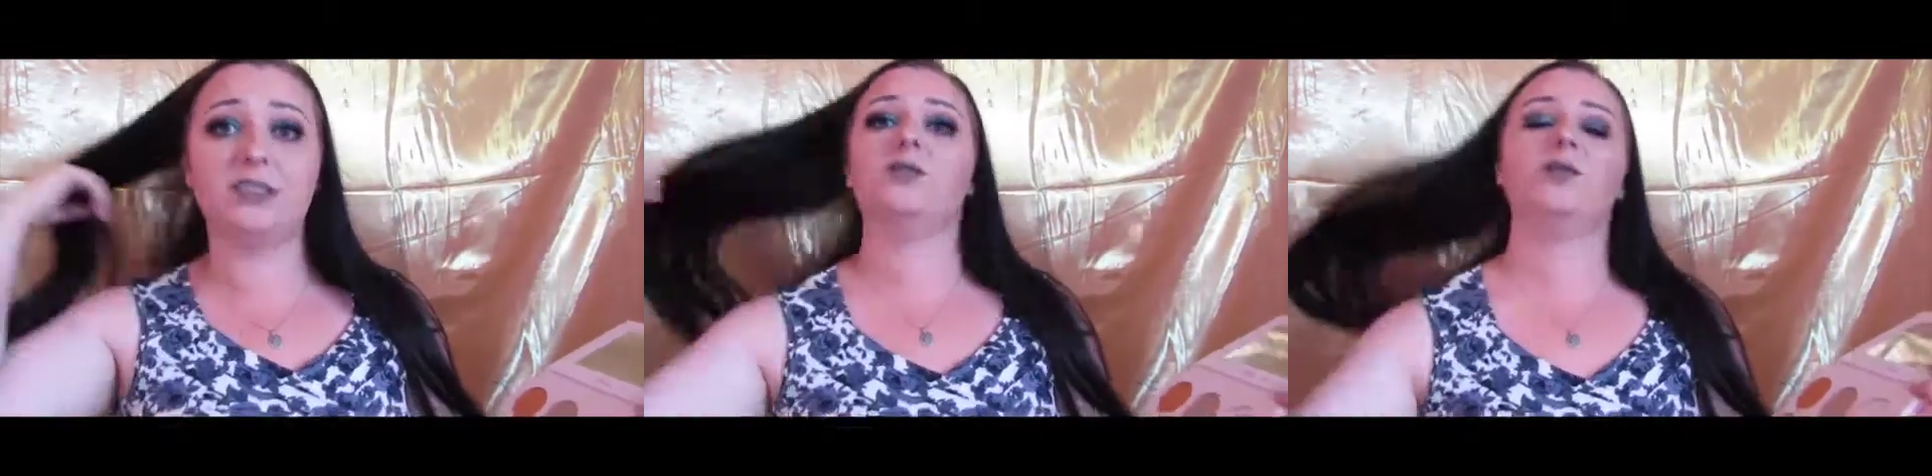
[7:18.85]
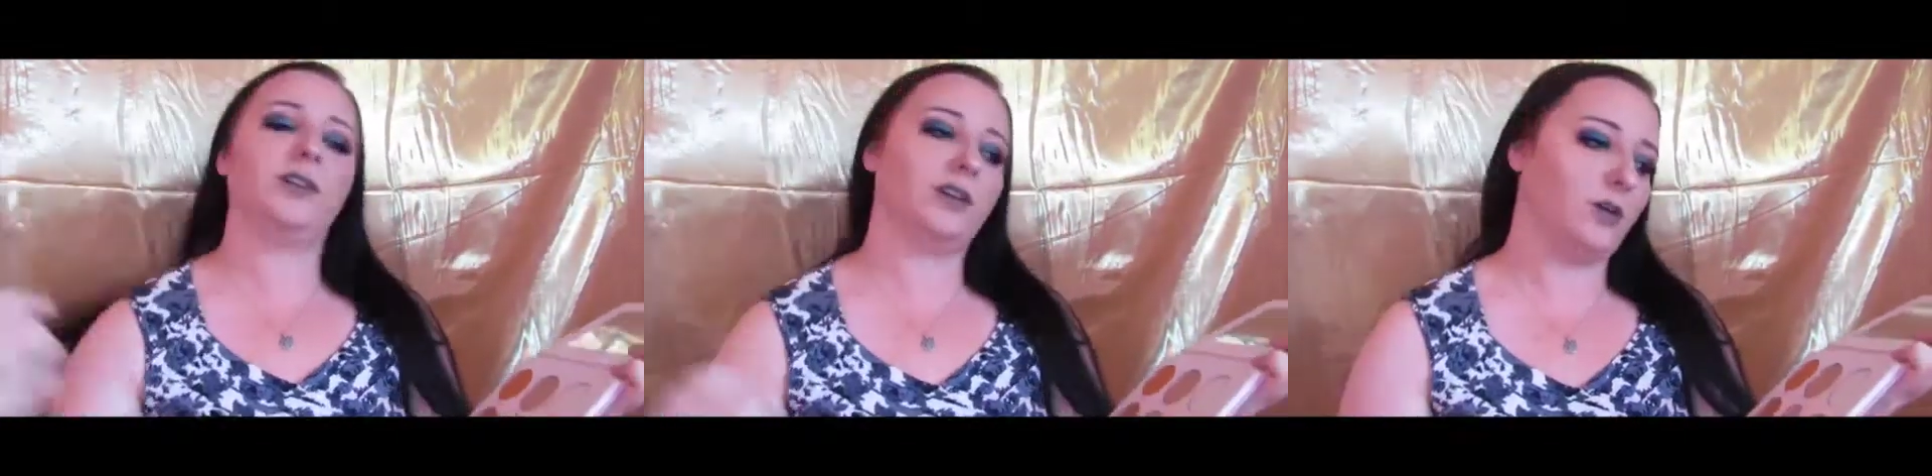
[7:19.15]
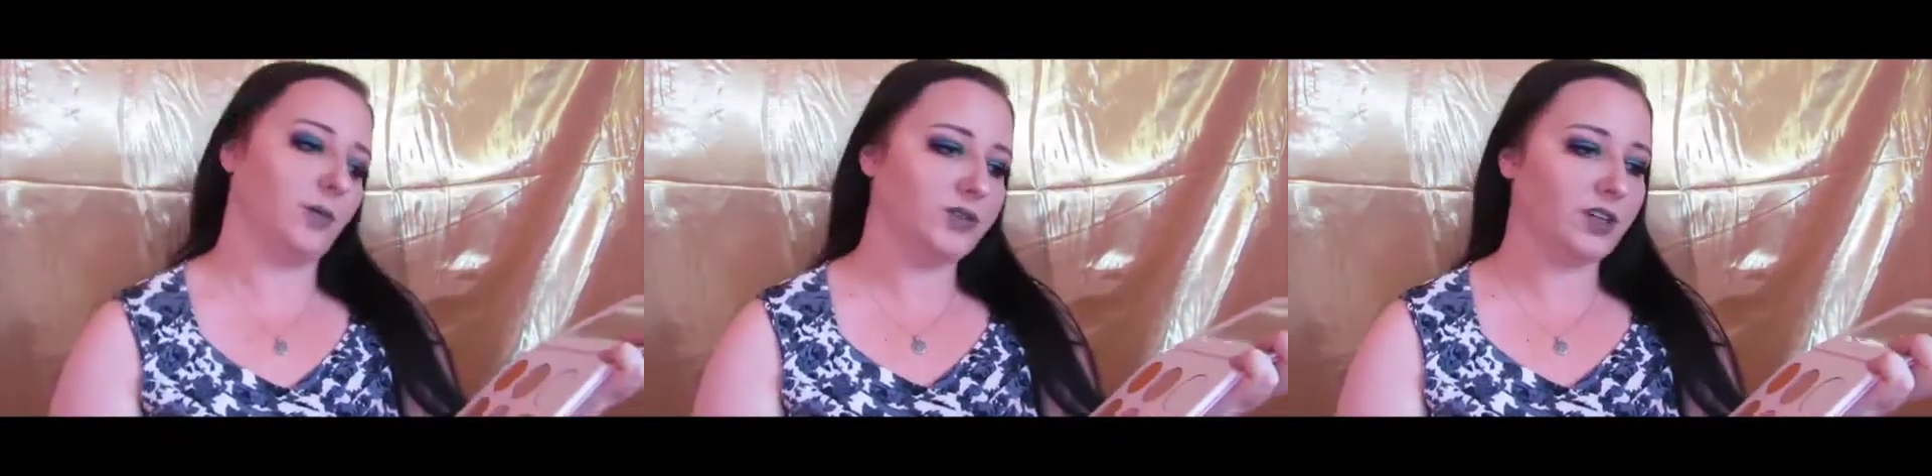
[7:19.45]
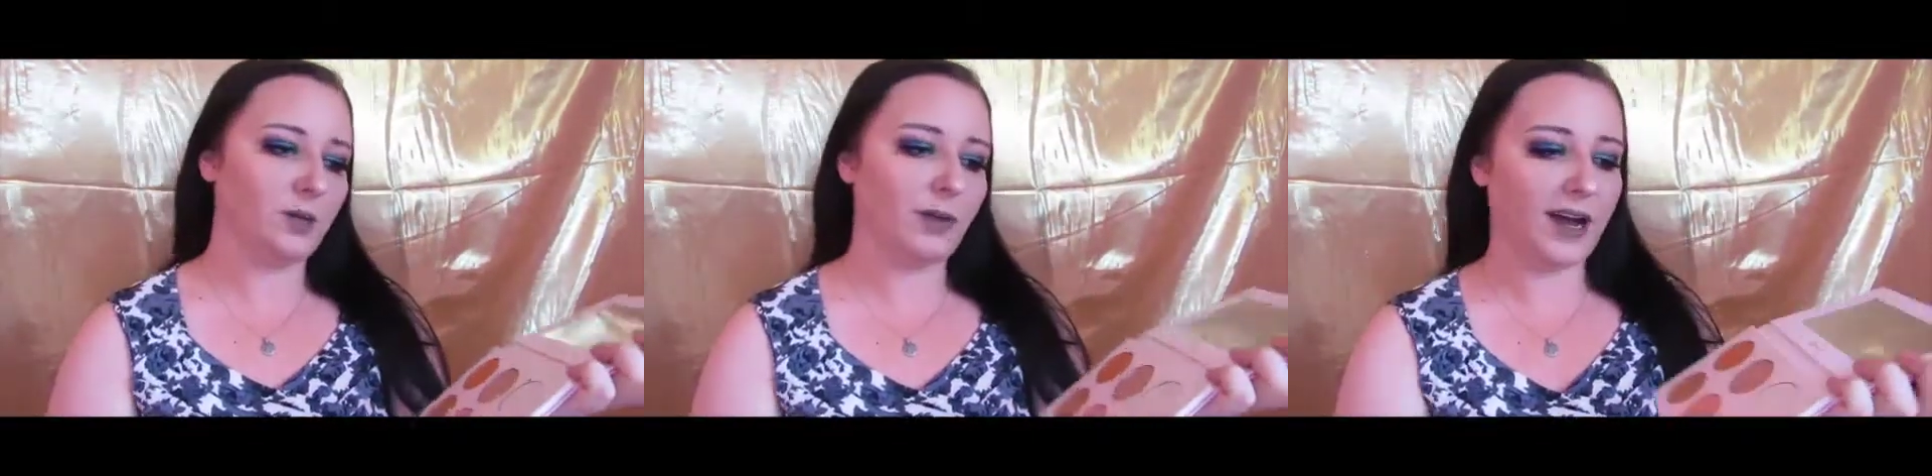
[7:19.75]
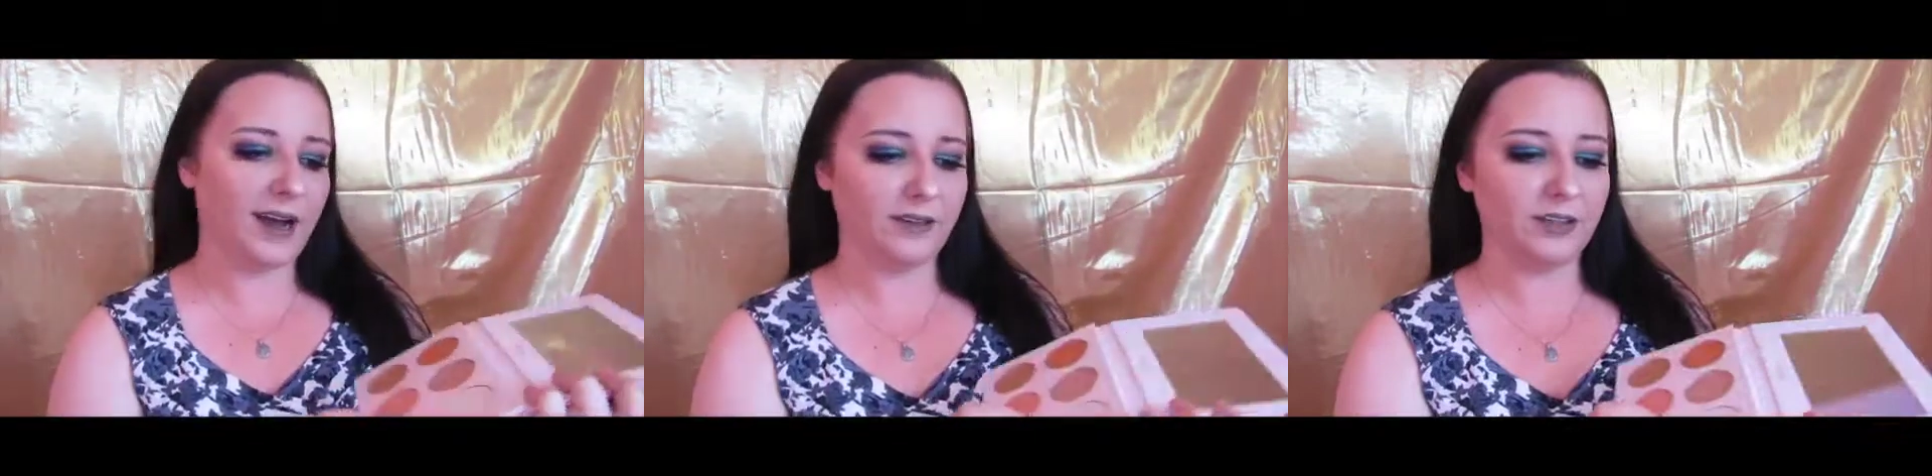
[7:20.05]
do with almost all my
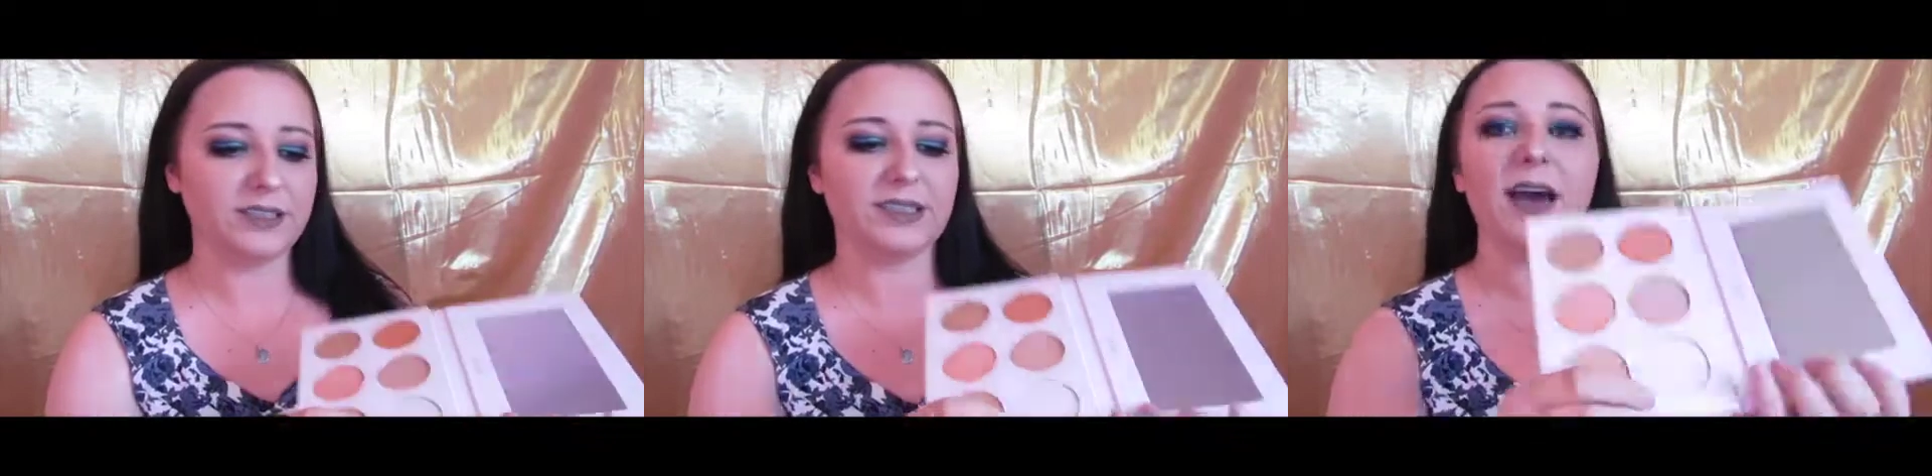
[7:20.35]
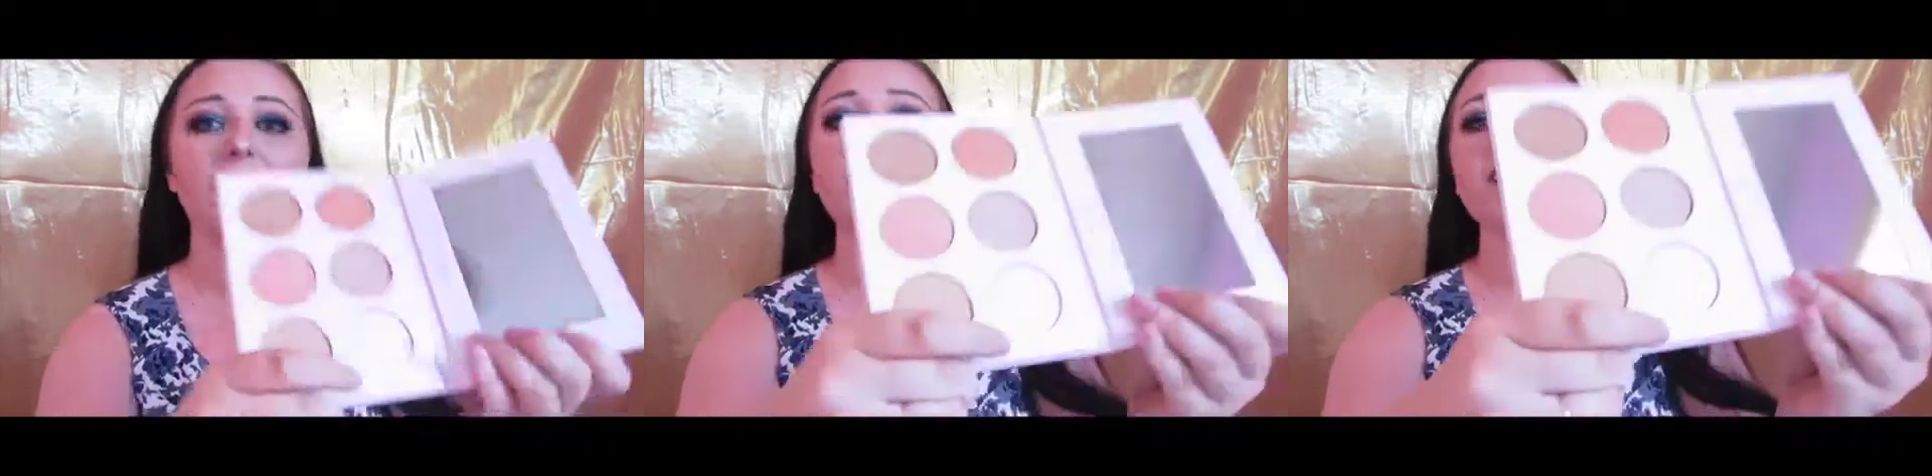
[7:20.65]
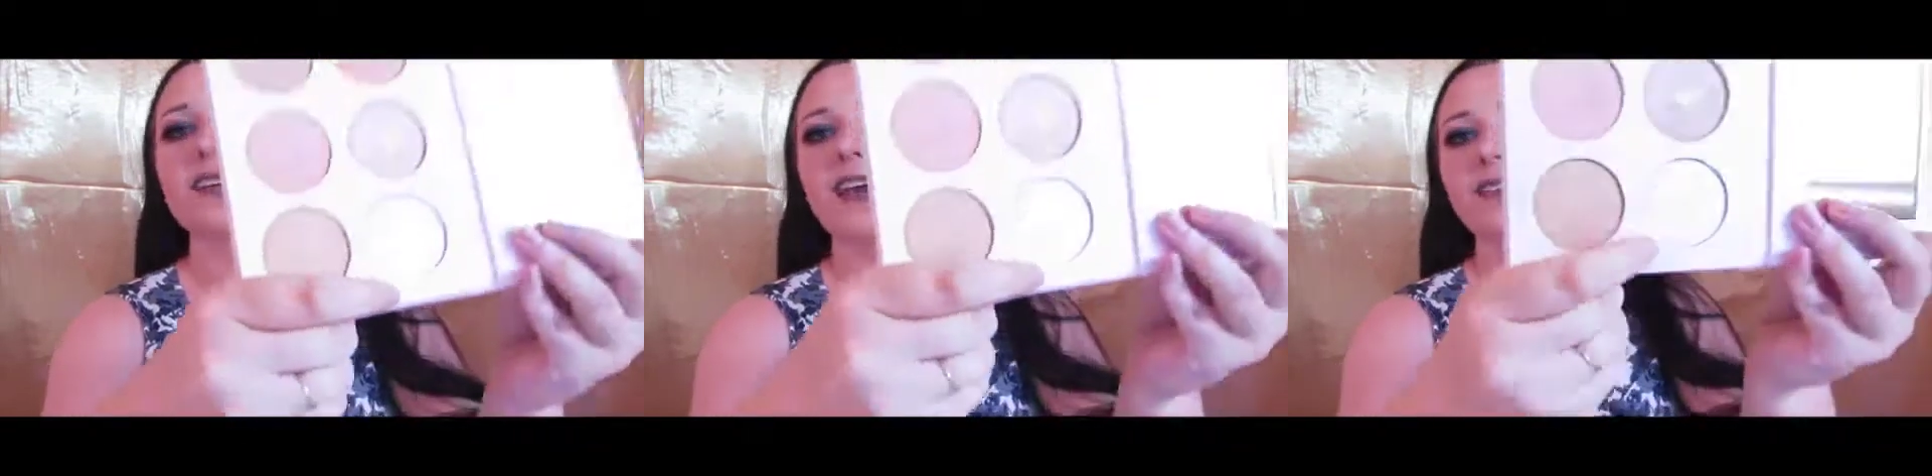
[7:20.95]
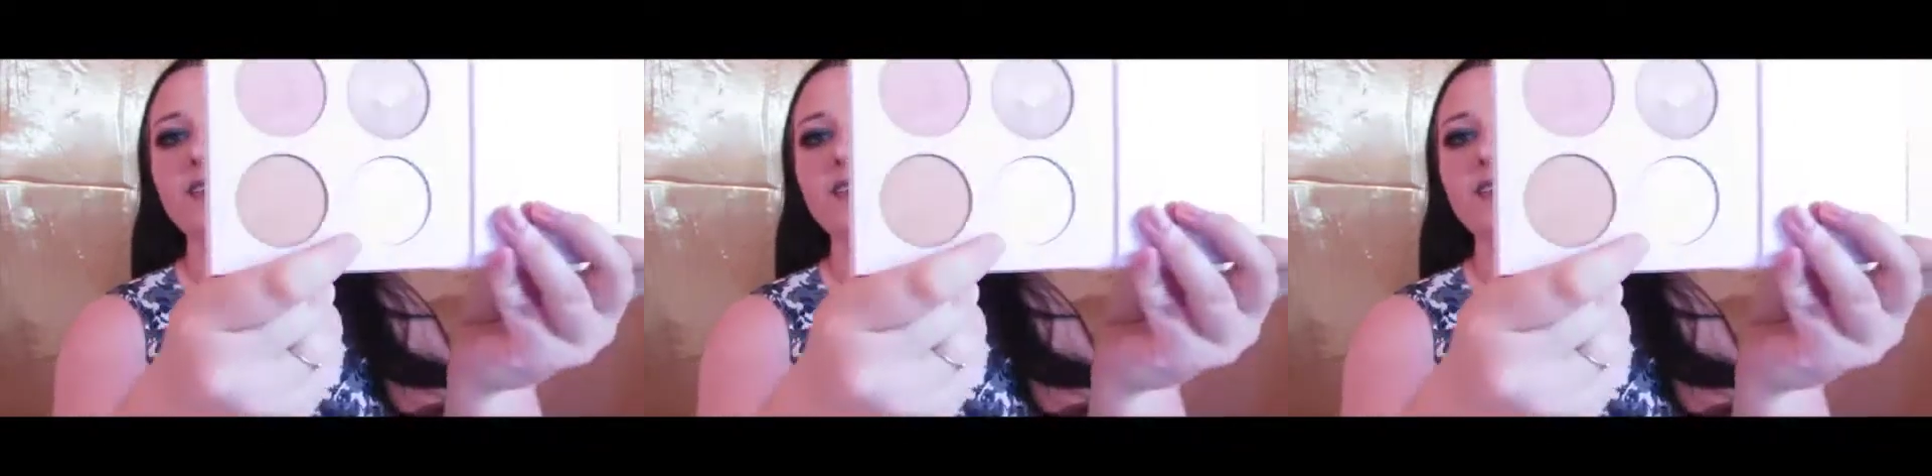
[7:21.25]
eye looks, I'm going to take